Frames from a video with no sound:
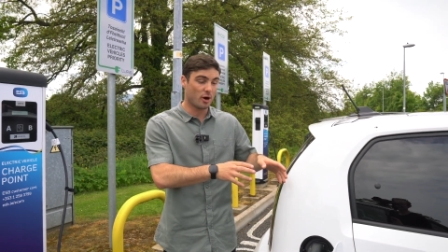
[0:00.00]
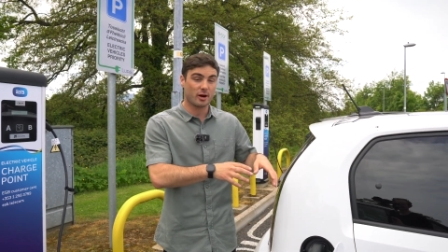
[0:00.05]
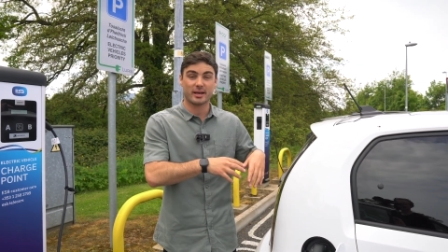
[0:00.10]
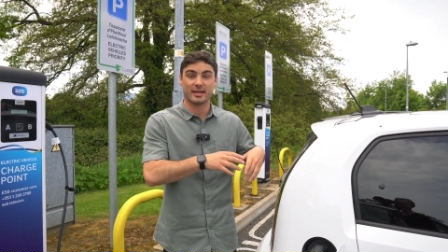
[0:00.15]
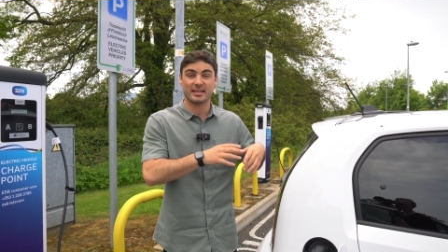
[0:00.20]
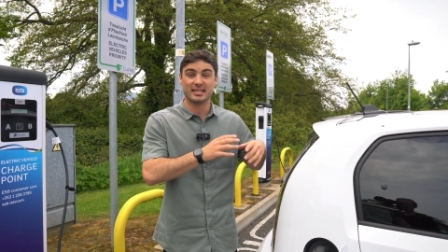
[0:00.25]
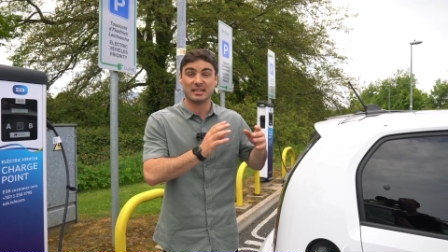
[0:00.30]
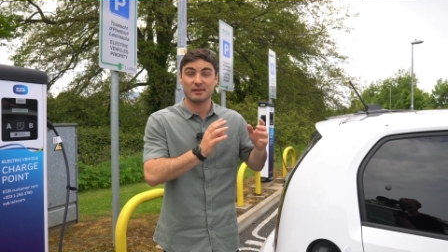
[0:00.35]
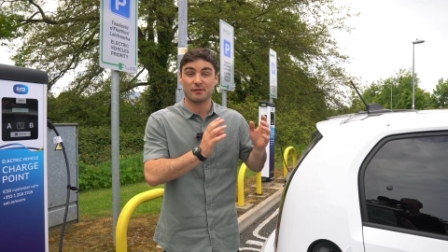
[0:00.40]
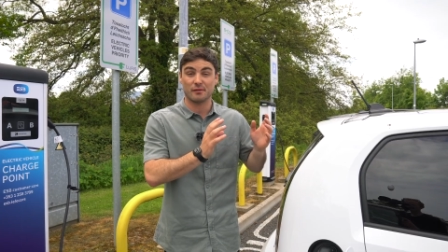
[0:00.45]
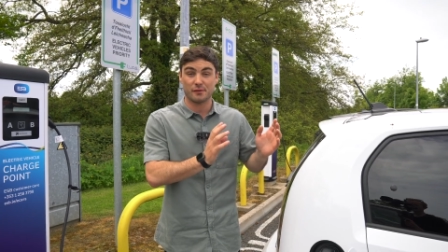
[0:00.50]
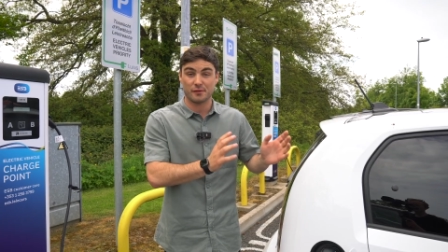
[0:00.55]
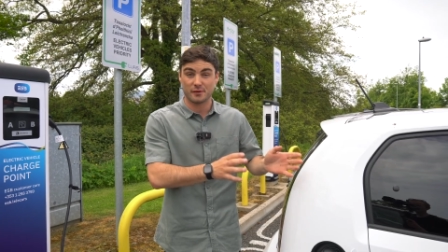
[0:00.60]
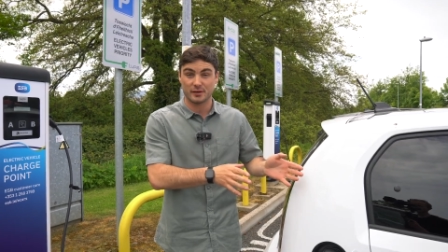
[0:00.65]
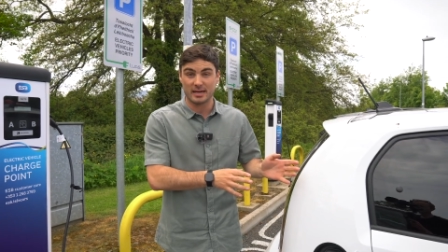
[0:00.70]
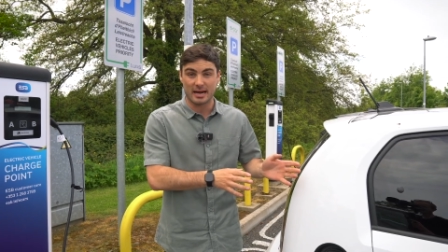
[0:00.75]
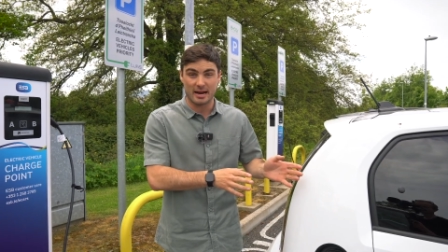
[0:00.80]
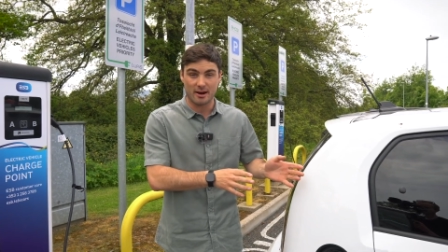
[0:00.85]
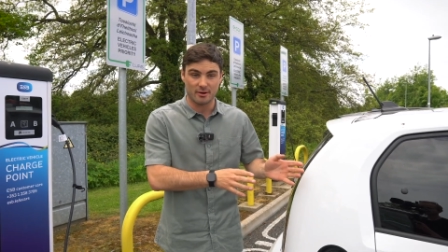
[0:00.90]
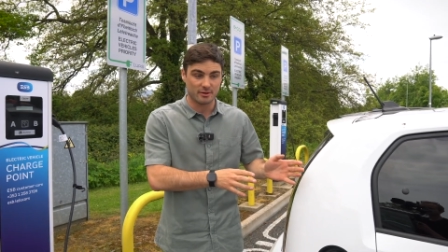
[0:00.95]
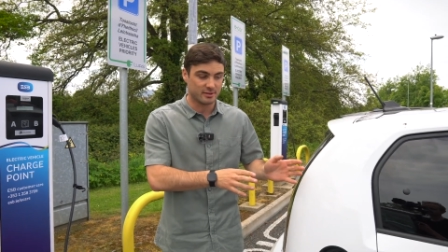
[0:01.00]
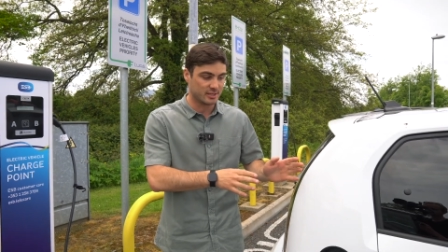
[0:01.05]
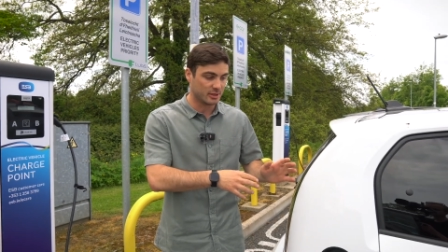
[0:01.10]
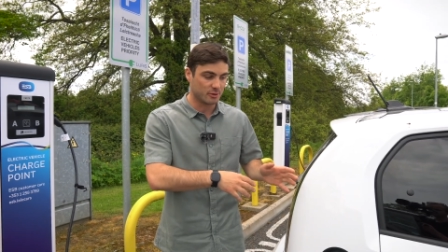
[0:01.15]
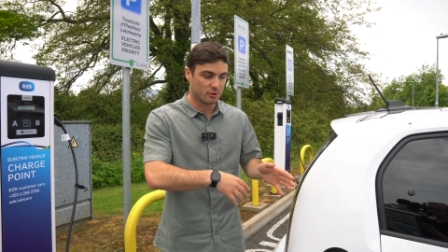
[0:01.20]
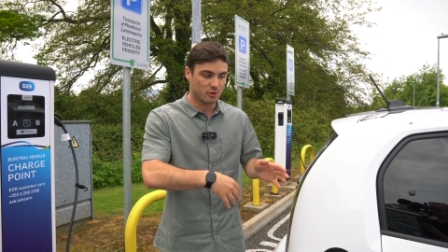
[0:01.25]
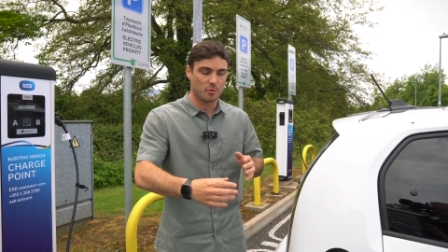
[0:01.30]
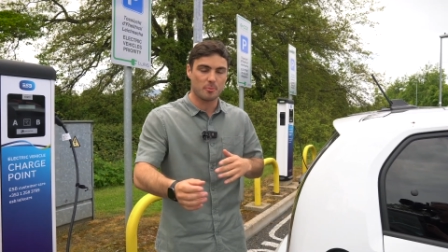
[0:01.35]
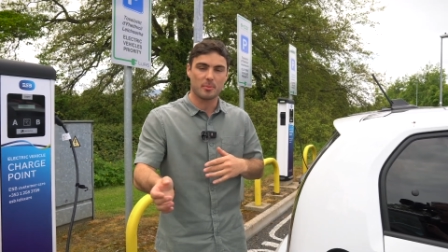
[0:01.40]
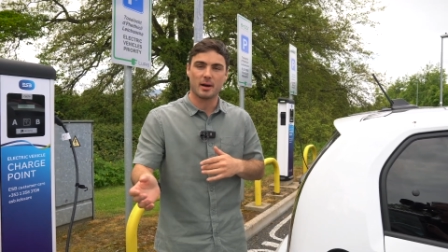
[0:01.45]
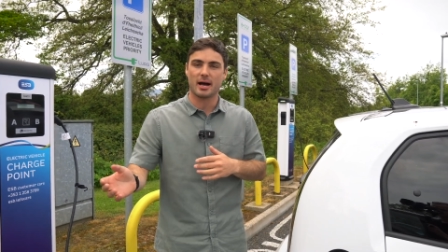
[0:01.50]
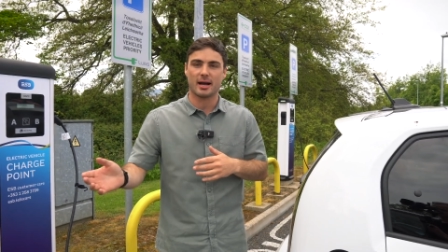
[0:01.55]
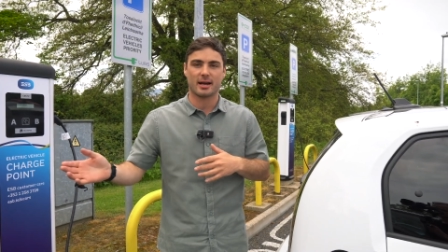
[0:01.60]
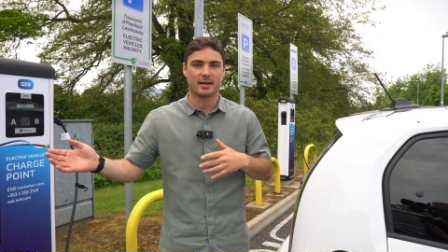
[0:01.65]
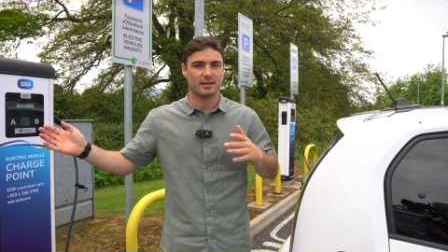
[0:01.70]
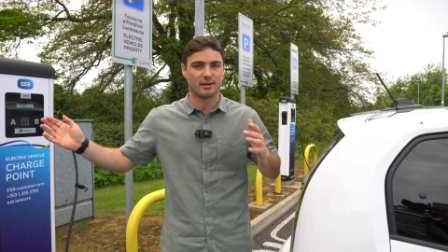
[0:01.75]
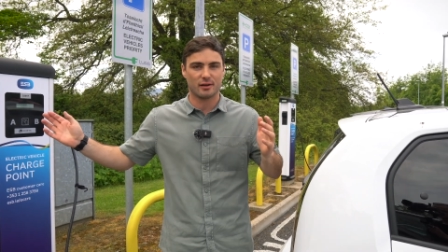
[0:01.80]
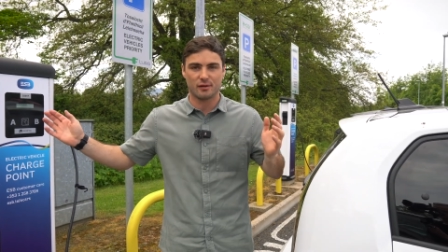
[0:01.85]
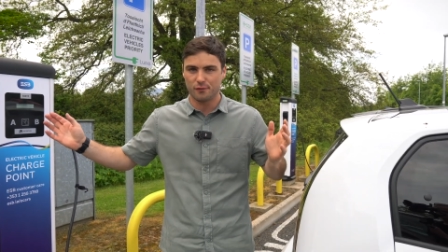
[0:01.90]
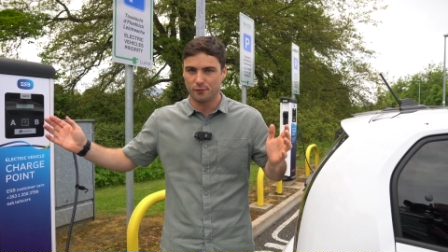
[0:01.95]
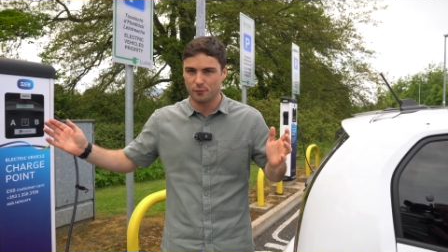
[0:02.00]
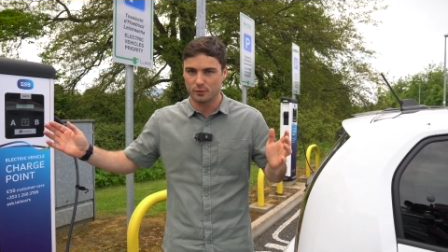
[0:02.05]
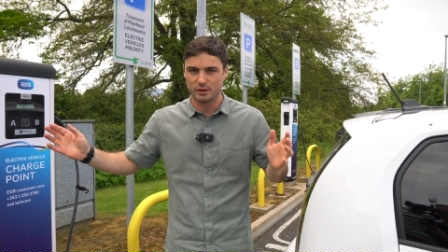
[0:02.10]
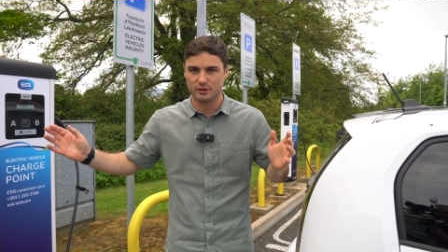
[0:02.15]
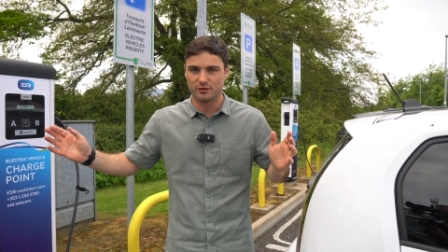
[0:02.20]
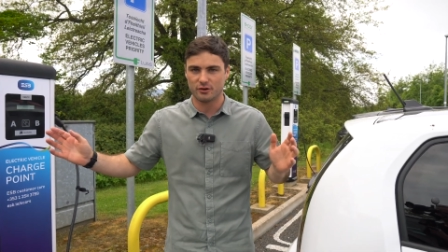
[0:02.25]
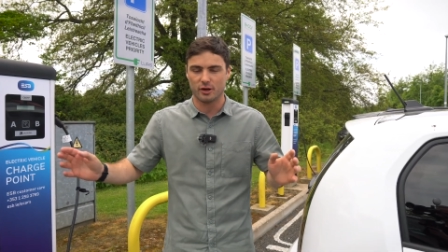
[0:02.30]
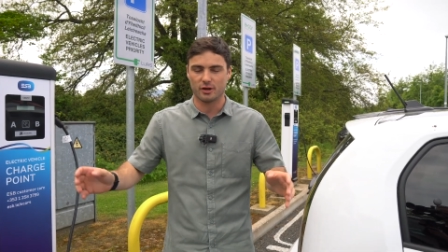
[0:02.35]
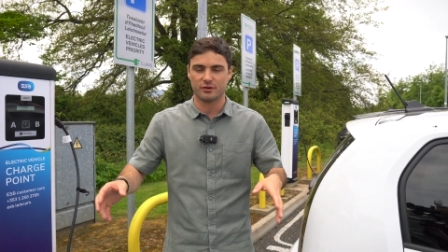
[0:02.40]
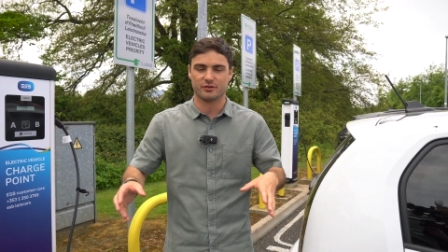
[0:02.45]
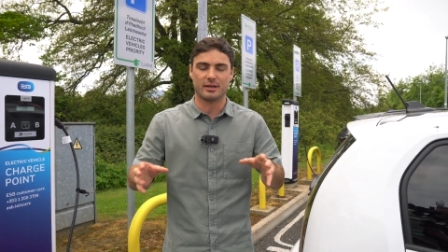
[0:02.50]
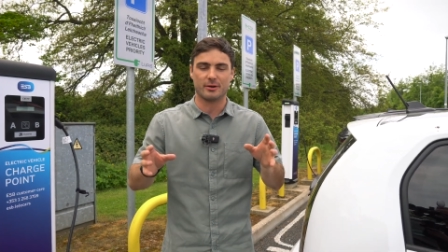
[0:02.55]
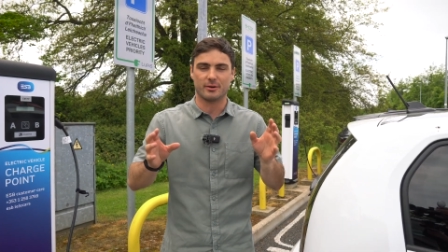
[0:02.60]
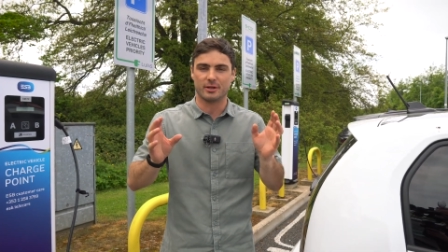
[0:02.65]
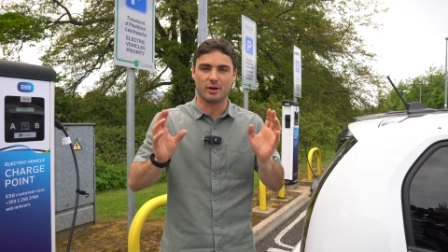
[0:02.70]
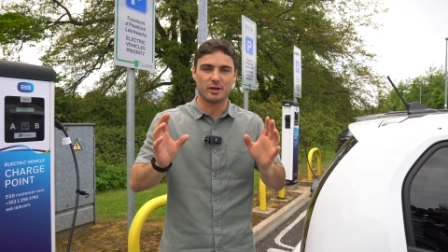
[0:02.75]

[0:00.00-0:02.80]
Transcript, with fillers: park it, leave it for an hour or two, come back and it's fully charged.